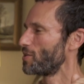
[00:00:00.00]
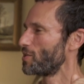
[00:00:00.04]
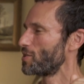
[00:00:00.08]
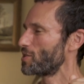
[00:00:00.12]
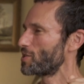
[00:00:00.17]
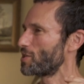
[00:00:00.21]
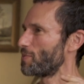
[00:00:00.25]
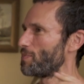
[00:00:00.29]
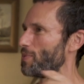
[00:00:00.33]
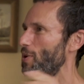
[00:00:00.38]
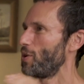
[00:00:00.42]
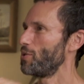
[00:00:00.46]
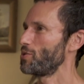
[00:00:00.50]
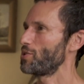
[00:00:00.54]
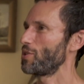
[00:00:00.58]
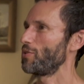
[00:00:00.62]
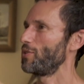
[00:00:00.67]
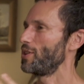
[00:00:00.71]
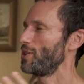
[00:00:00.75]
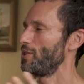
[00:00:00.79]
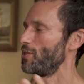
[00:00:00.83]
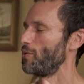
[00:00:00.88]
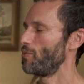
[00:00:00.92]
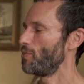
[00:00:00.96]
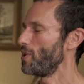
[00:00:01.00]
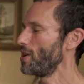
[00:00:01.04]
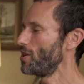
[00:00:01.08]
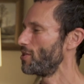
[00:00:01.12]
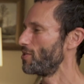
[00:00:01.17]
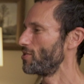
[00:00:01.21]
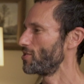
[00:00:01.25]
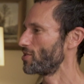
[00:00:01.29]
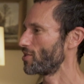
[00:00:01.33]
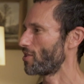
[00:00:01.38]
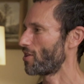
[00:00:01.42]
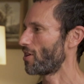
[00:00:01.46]
supposedly the
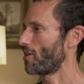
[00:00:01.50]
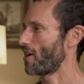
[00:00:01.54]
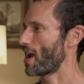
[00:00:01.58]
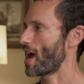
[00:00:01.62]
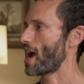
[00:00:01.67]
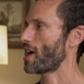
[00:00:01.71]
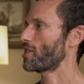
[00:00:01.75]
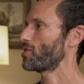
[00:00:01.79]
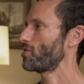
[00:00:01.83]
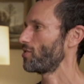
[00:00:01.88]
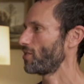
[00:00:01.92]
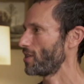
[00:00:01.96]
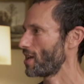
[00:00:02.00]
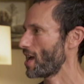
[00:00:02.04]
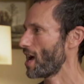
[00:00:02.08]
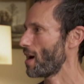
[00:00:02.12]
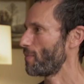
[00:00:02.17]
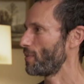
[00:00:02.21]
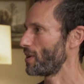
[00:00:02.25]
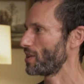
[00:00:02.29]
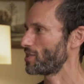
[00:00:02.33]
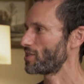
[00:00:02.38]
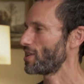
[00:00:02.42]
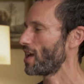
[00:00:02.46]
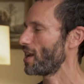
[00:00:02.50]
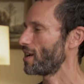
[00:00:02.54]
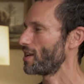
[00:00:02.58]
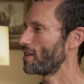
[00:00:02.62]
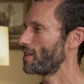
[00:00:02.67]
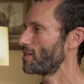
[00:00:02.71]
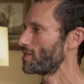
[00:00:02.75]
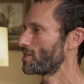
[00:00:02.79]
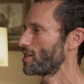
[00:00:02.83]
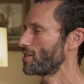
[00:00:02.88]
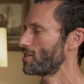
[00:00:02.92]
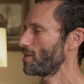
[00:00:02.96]
winners are actually happy. It's not
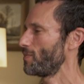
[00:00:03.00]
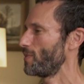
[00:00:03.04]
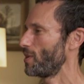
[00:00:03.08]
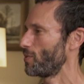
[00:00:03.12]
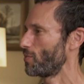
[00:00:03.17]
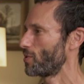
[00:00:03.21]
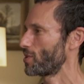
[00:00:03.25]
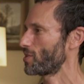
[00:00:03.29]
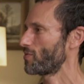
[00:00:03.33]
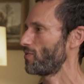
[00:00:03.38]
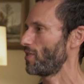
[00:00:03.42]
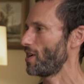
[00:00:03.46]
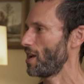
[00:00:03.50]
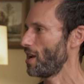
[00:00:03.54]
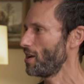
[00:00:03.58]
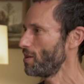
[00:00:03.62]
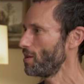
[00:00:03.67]
a system that works for